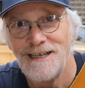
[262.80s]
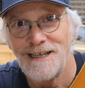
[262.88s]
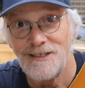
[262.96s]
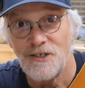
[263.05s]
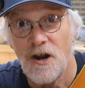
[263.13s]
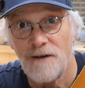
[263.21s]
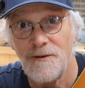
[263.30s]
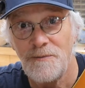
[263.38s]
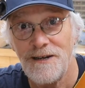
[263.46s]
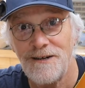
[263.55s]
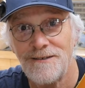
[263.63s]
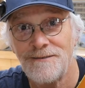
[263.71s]
guitar
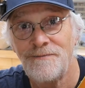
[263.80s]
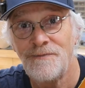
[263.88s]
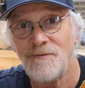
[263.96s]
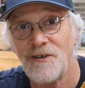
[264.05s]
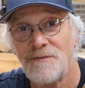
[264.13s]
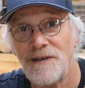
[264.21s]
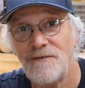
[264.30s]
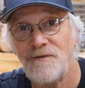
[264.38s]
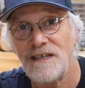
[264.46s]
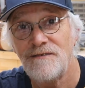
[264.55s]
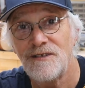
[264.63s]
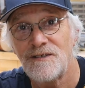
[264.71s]
repair one of my
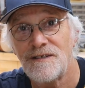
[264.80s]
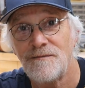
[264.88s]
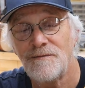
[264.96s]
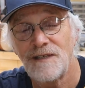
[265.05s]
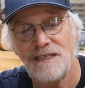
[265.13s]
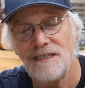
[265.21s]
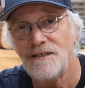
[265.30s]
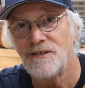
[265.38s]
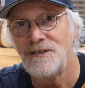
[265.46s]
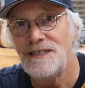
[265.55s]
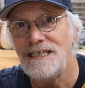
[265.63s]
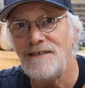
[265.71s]
favorites.
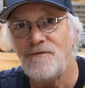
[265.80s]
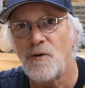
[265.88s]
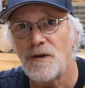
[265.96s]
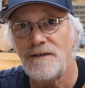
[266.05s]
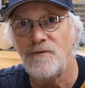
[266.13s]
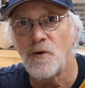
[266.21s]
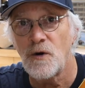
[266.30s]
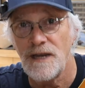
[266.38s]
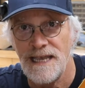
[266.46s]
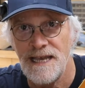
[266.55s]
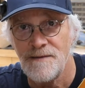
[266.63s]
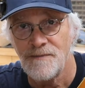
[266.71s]
Guild
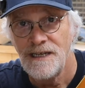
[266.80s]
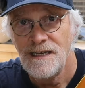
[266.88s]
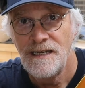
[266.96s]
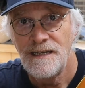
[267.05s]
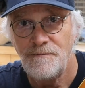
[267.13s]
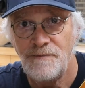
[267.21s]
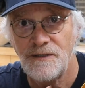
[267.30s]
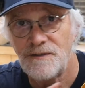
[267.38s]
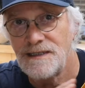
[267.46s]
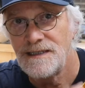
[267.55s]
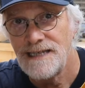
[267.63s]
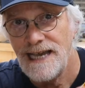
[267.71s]
D44M,
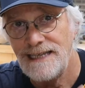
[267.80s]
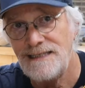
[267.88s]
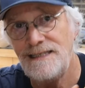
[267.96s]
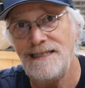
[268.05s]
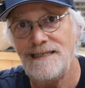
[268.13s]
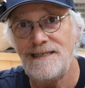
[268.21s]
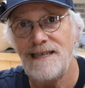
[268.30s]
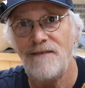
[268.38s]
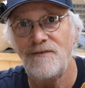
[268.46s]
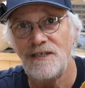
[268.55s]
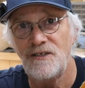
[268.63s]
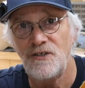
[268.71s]
built in
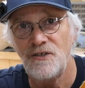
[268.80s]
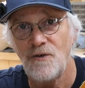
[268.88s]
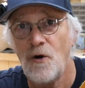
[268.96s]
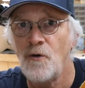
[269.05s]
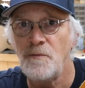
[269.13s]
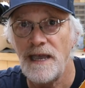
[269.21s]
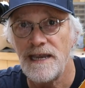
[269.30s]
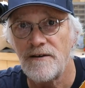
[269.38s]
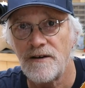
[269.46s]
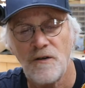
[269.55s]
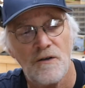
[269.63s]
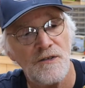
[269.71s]
1972, owned by
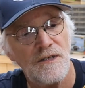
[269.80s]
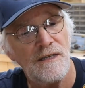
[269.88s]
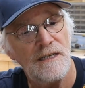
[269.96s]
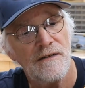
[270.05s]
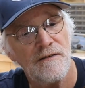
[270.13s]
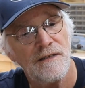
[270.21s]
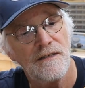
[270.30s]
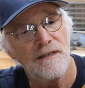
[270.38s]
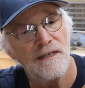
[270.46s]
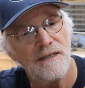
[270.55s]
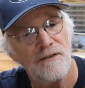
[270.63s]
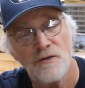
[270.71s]
Eric Olson here in
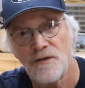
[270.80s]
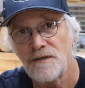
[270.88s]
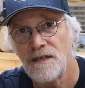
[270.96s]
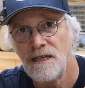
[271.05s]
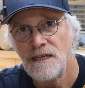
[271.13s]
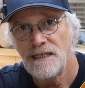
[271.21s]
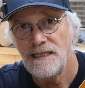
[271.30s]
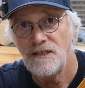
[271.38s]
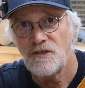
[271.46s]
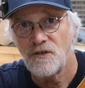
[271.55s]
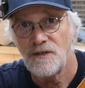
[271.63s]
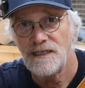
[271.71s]
uh,
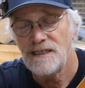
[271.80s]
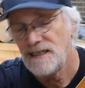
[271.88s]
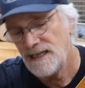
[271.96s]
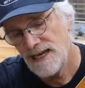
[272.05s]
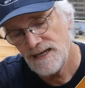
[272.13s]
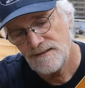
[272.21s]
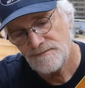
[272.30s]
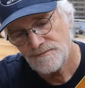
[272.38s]
northeastern Indiana.